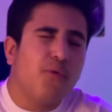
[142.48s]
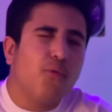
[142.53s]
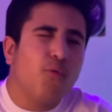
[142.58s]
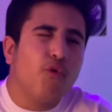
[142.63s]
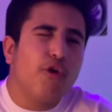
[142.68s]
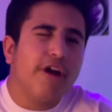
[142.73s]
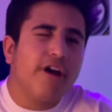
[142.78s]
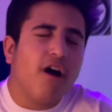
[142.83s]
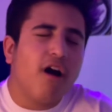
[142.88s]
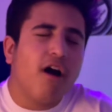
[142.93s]

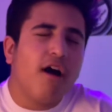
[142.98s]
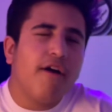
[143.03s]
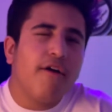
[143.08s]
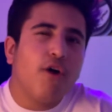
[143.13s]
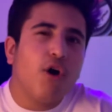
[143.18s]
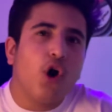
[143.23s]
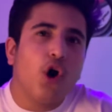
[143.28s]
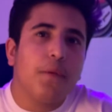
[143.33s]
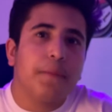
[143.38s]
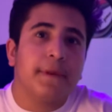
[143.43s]
we are
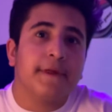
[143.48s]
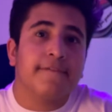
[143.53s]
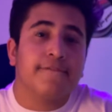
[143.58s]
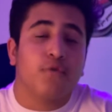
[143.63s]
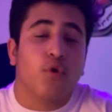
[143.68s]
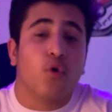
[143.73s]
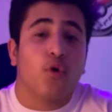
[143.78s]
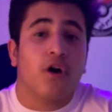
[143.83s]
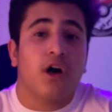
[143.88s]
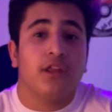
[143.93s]
hoping
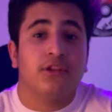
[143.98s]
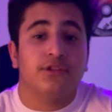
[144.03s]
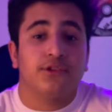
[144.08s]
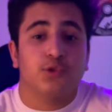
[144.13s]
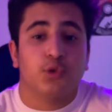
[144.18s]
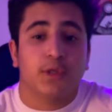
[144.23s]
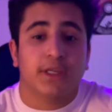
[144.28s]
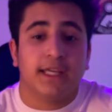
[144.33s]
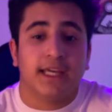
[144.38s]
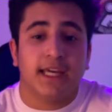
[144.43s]
for
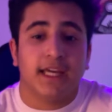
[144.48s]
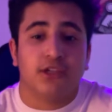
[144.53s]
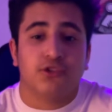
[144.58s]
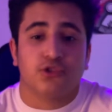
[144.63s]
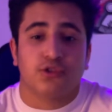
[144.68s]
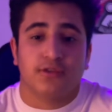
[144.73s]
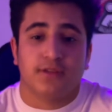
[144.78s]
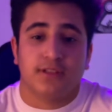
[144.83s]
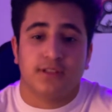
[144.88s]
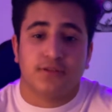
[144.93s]
120
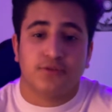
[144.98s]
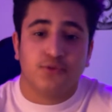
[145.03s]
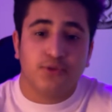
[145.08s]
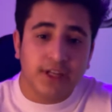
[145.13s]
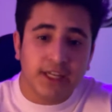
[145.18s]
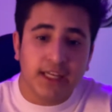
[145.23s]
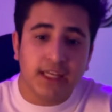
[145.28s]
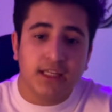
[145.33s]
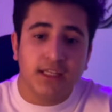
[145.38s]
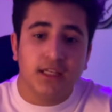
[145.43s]
Hz on the
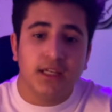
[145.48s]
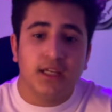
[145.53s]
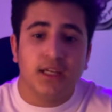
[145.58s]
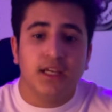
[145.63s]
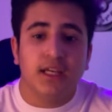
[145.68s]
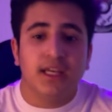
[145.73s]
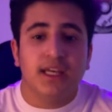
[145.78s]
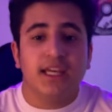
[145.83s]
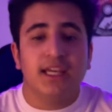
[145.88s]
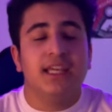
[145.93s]
screen
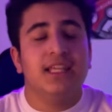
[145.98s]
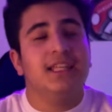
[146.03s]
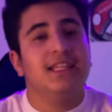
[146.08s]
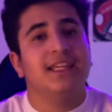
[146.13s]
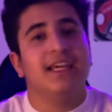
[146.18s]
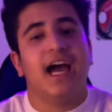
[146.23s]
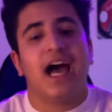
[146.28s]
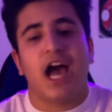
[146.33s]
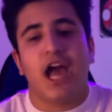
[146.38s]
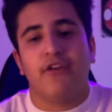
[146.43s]
in
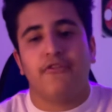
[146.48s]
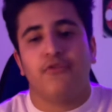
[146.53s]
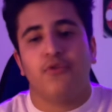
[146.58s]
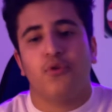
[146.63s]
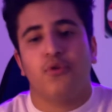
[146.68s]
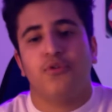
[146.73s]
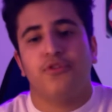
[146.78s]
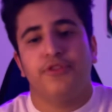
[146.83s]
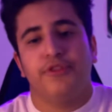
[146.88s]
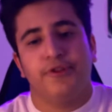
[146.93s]
the
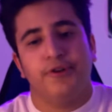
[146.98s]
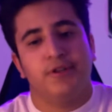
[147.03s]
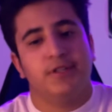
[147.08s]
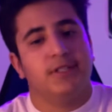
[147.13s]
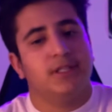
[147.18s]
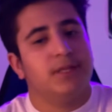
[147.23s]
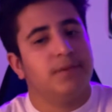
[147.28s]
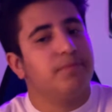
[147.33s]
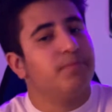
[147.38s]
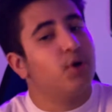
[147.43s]
iPhone
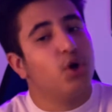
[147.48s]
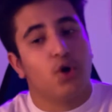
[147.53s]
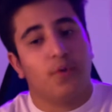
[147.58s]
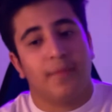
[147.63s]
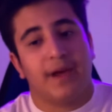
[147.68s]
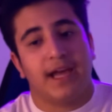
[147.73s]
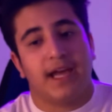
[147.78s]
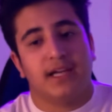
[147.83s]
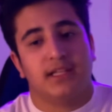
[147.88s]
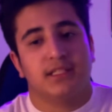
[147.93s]
13 Pro
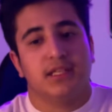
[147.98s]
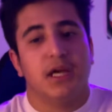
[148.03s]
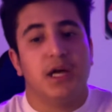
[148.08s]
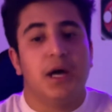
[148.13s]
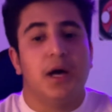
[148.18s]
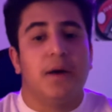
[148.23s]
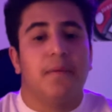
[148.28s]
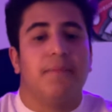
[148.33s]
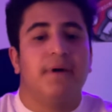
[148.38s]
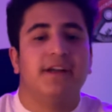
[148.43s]
Max.
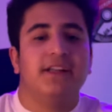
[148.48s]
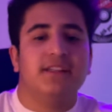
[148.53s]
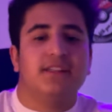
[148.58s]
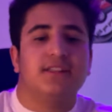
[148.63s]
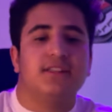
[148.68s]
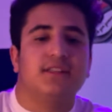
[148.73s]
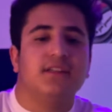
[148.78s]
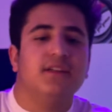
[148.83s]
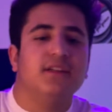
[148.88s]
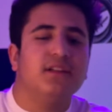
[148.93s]
But it's
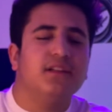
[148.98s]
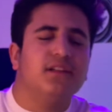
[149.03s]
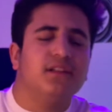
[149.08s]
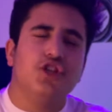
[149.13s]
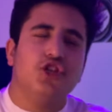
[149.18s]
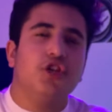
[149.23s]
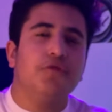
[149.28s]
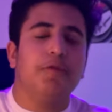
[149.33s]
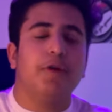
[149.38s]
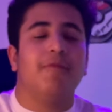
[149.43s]
still
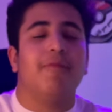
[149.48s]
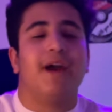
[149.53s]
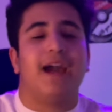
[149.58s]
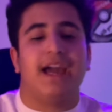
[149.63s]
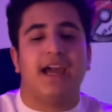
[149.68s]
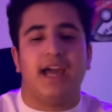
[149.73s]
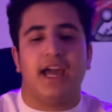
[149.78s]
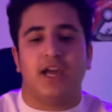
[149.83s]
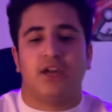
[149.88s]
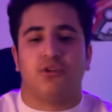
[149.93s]
super
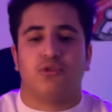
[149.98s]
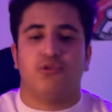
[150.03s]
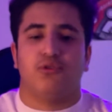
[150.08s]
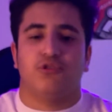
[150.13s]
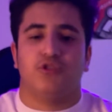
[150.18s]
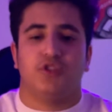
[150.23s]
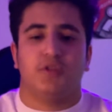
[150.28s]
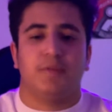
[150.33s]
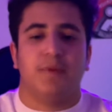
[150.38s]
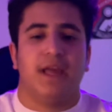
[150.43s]
bright and cool
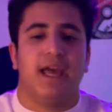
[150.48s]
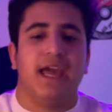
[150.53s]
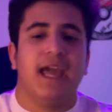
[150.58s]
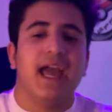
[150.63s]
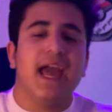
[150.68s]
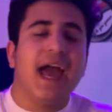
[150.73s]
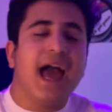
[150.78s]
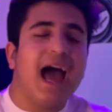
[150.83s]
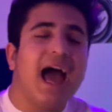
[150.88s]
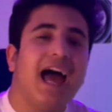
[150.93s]
display,
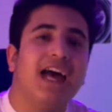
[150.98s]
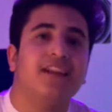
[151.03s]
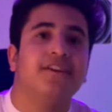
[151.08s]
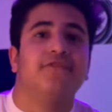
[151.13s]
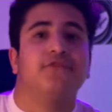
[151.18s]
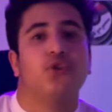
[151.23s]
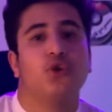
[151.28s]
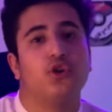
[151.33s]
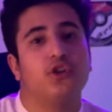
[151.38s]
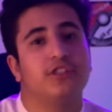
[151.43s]
and
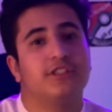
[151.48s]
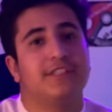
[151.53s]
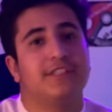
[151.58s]
of course